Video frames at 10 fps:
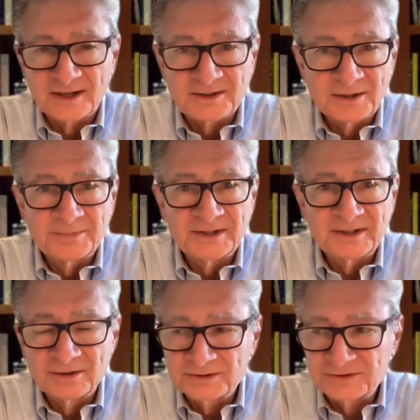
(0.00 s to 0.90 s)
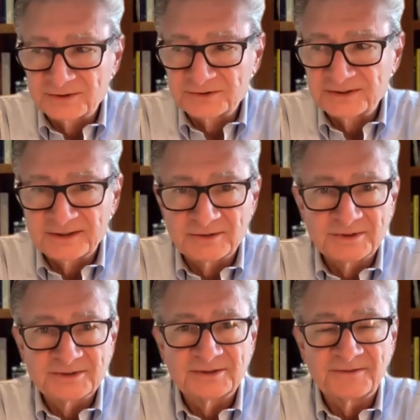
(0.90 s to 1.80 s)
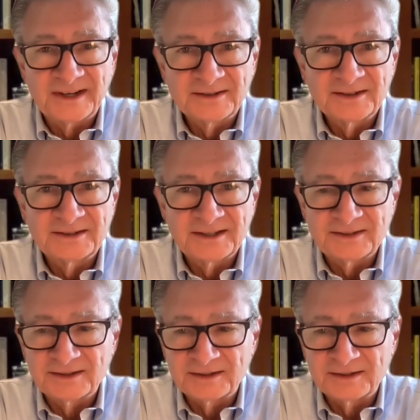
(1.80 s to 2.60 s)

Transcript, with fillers: a company you're associated with to validate